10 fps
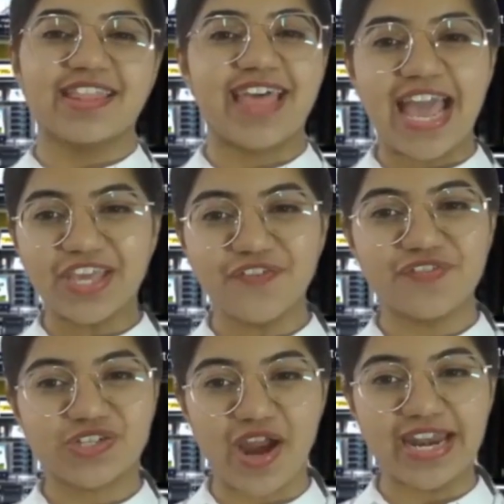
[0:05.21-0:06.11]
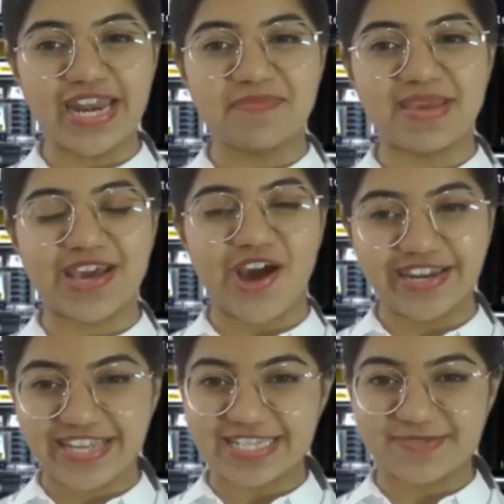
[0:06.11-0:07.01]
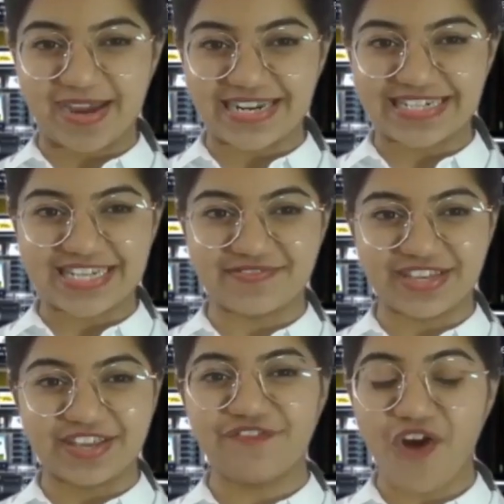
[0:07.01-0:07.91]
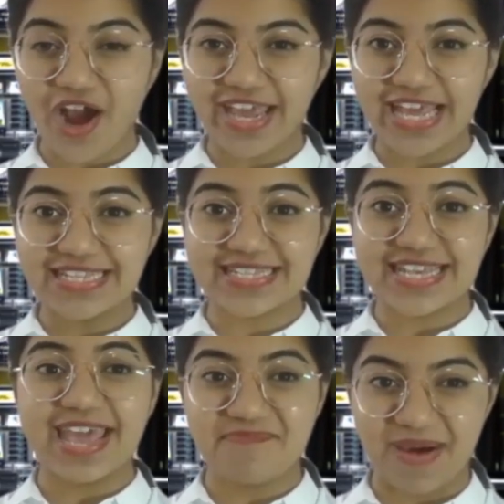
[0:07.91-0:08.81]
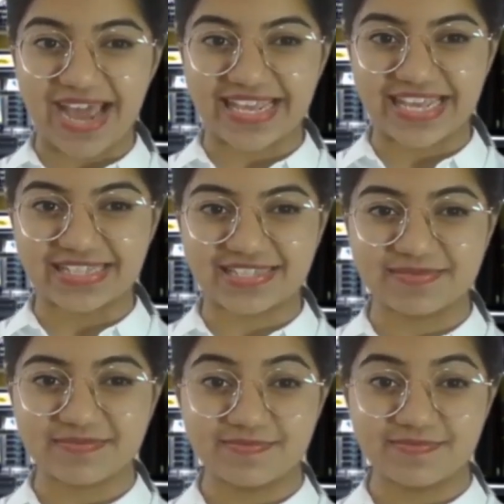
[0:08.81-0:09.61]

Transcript: Thank you for joining me on KidzByte TV for kids and by kids.